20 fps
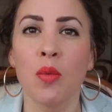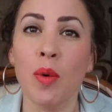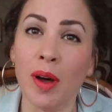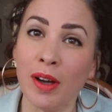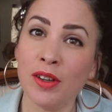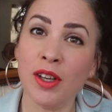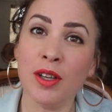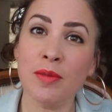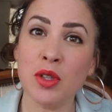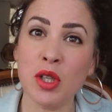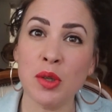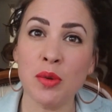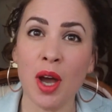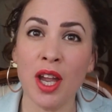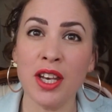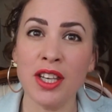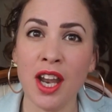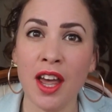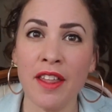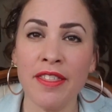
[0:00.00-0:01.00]
Welcome to
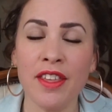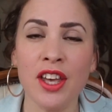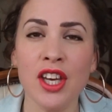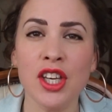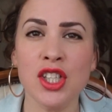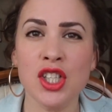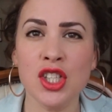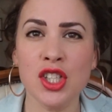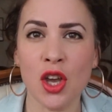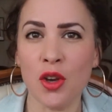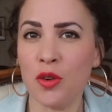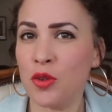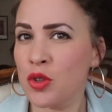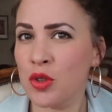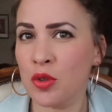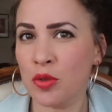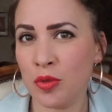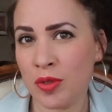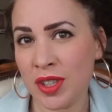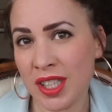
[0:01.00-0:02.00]
another
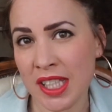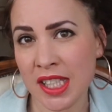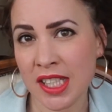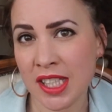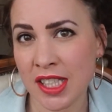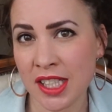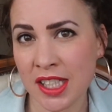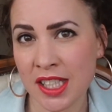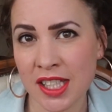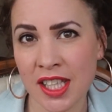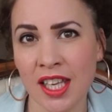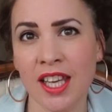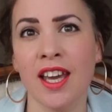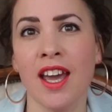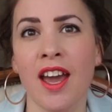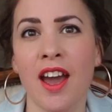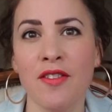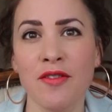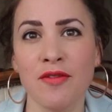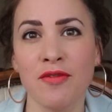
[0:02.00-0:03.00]
social distancing
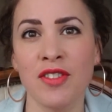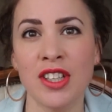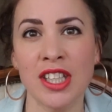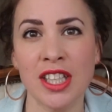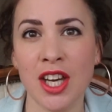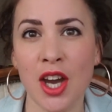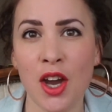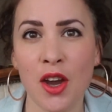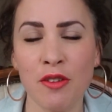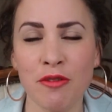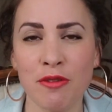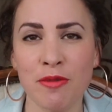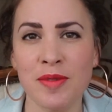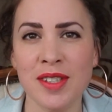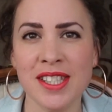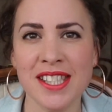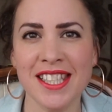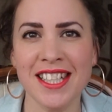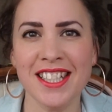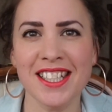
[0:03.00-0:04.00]
video from the
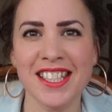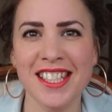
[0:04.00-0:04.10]
Stitch